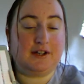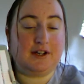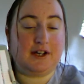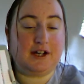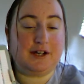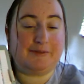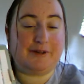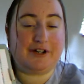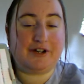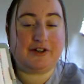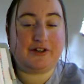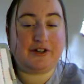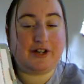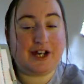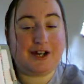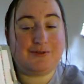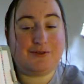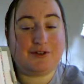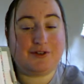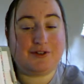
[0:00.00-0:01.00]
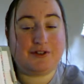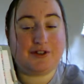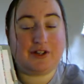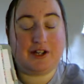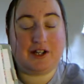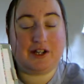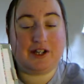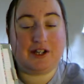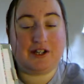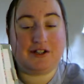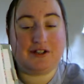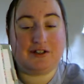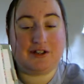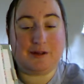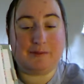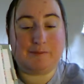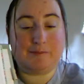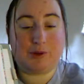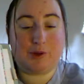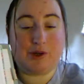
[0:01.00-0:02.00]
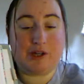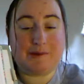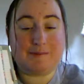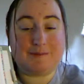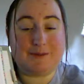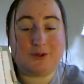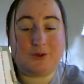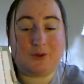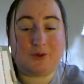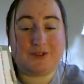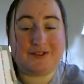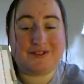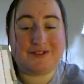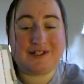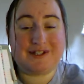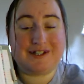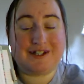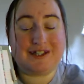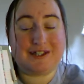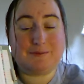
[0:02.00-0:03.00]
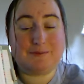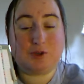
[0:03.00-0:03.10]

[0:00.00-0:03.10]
I don't have any employment or study at